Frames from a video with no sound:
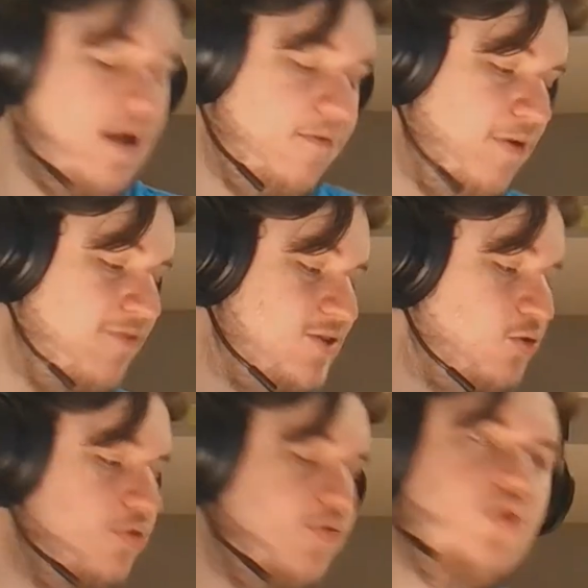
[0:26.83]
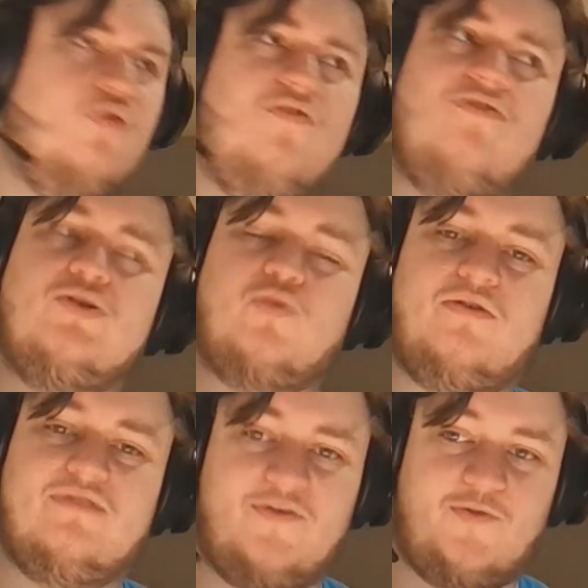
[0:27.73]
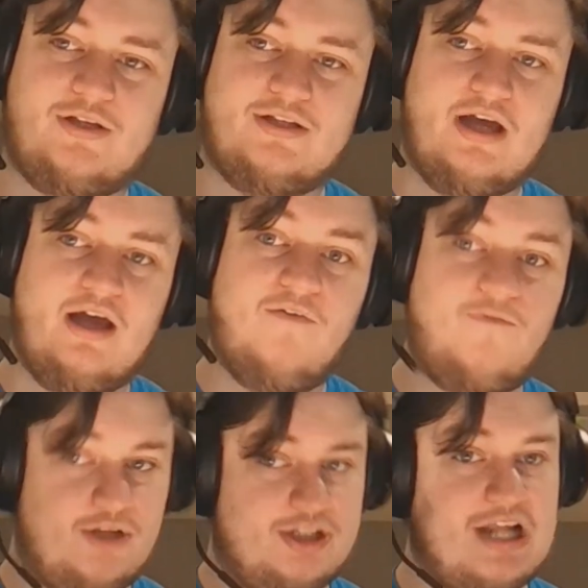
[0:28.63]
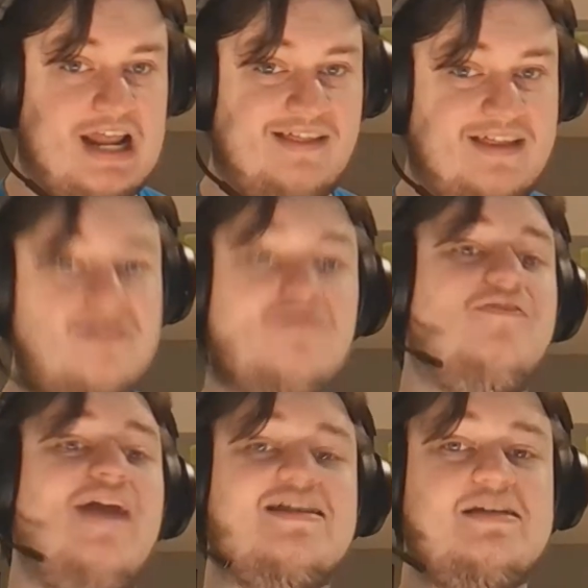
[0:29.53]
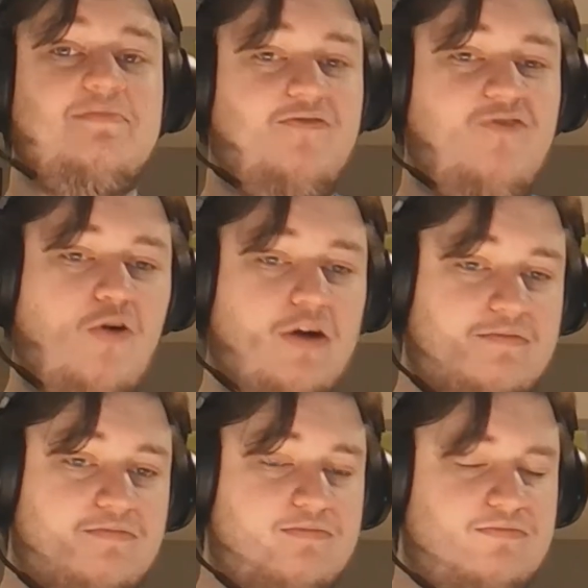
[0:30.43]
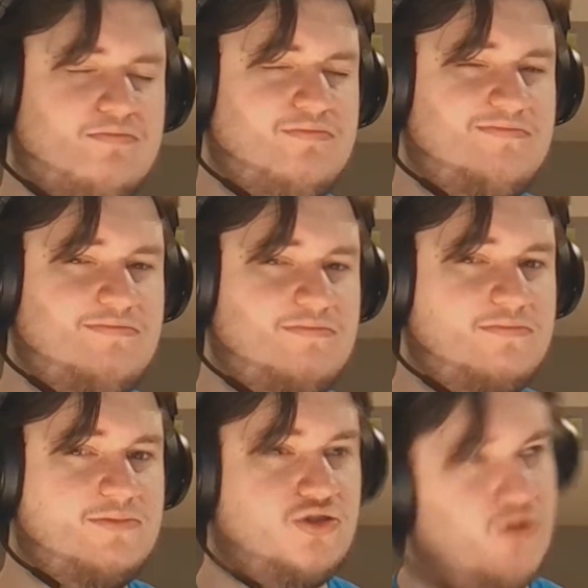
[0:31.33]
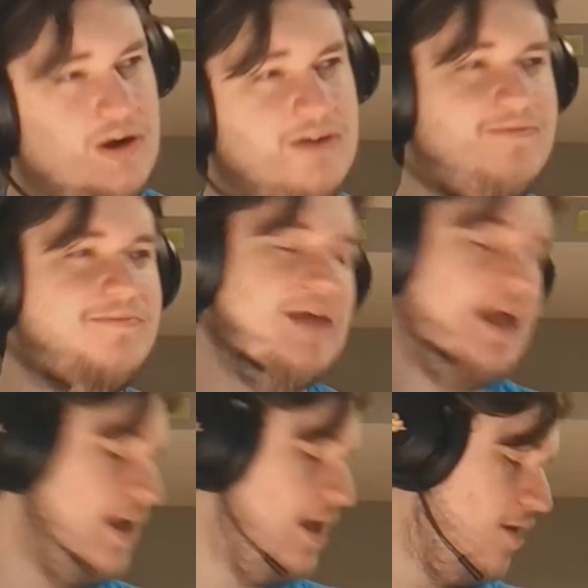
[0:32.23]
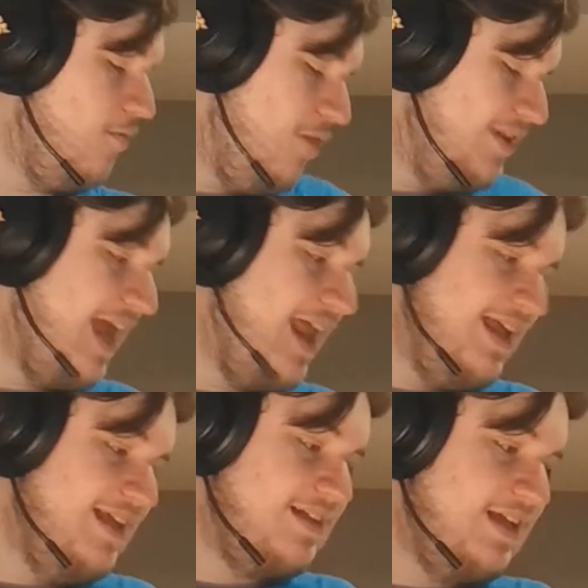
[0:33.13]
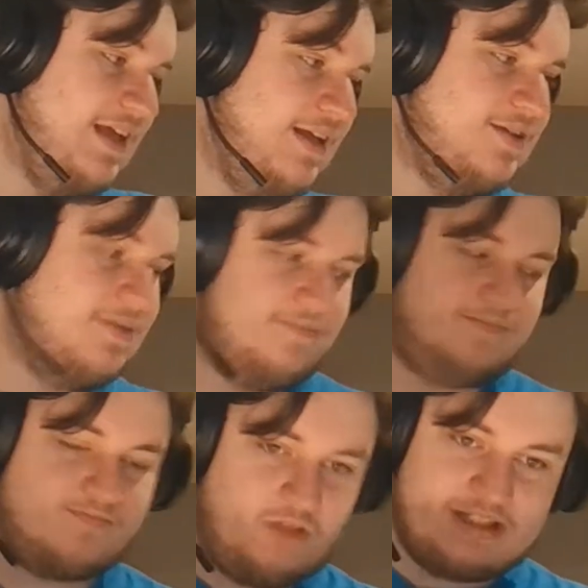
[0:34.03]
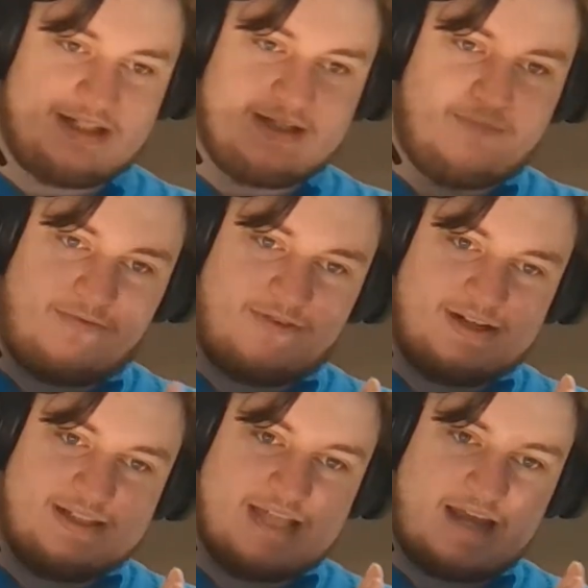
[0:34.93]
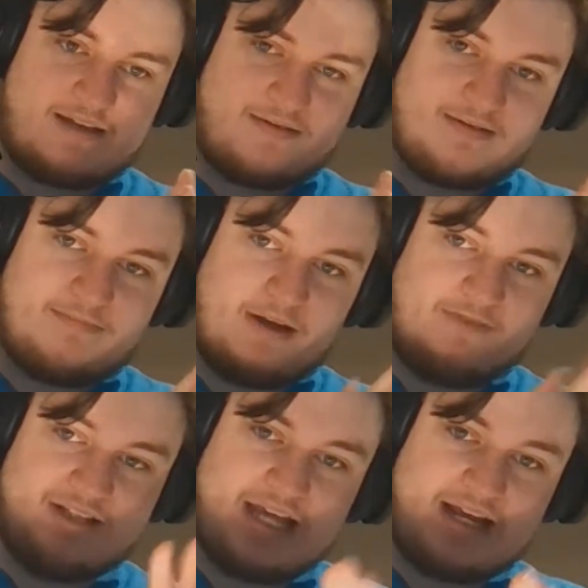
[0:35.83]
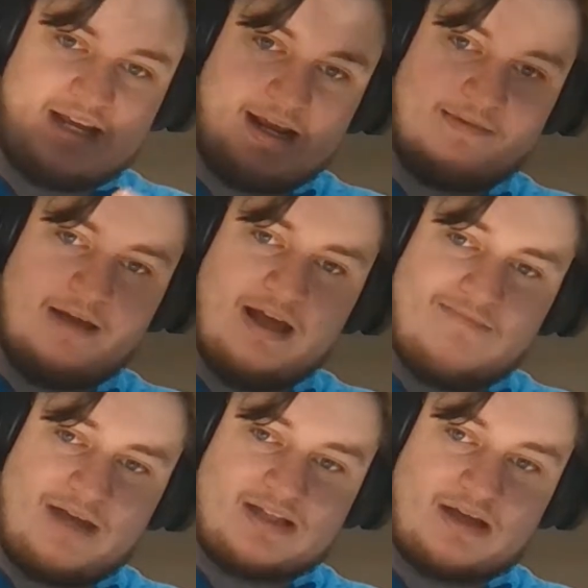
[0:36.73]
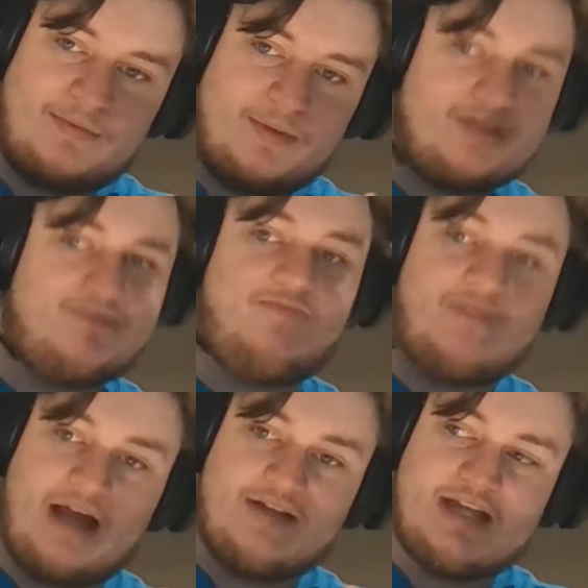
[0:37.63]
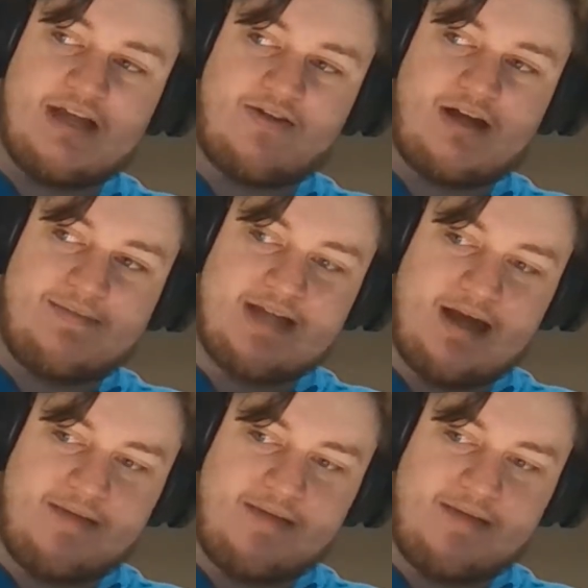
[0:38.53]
very sort of new, very sort of different for this channel that you've not seen before. Sort of. What that is recently my friend Zach and I, past couple months, gotten together a couple times.